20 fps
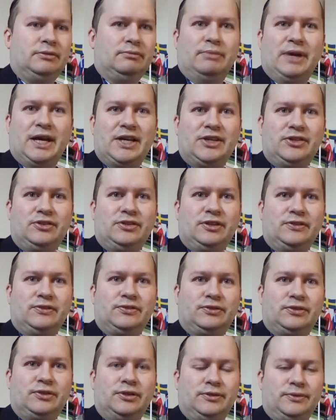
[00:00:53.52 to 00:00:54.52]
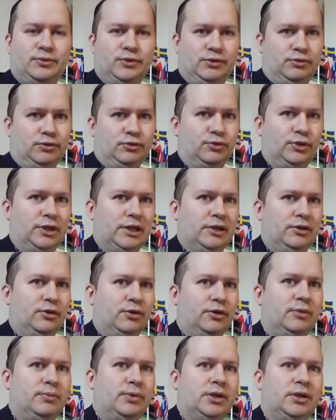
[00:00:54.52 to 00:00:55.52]
Manchester, which was really
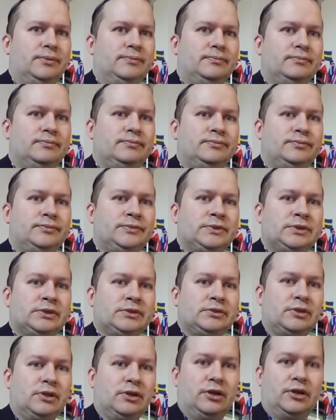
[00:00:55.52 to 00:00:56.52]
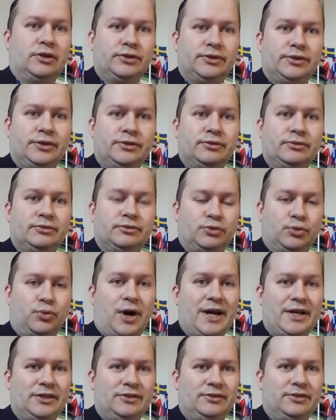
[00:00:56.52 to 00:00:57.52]
horrible. London
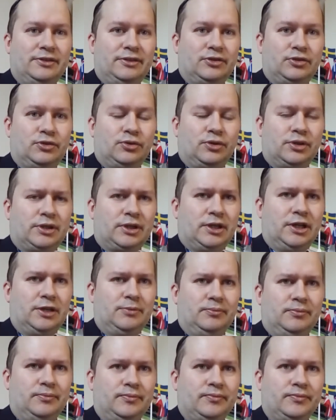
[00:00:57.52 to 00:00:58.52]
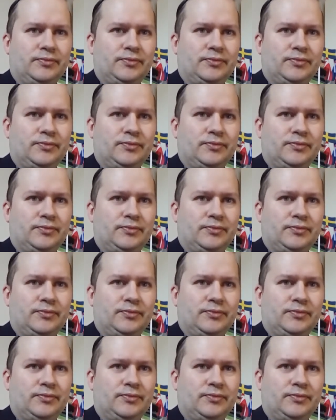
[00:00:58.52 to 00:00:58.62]
twice in a short time.